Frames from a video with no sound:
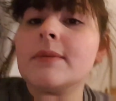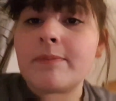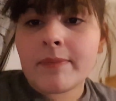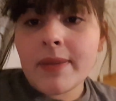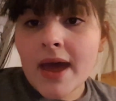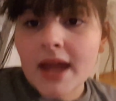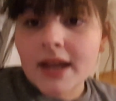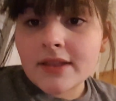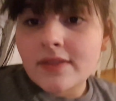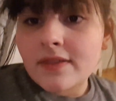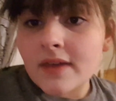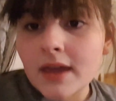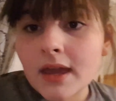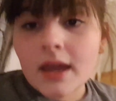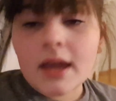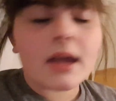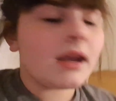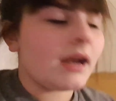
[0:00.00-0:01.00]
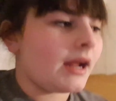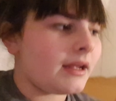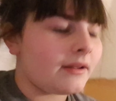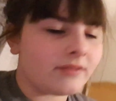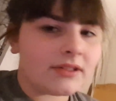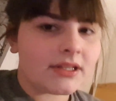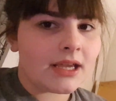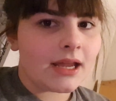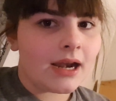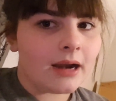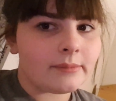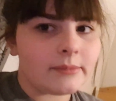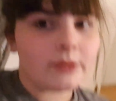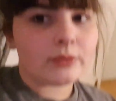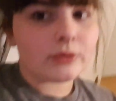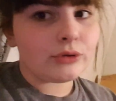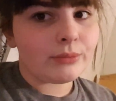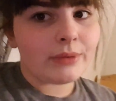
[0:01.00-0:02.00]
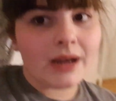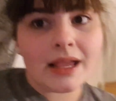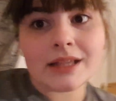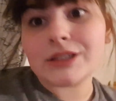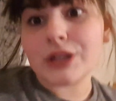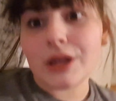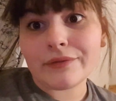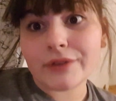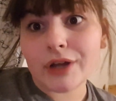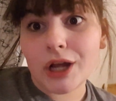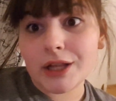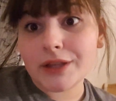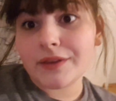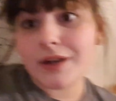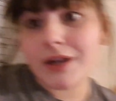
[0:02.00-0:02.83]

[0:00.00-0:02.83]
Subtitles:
a bed thing and I have to take it out of my room and I still haven't gotten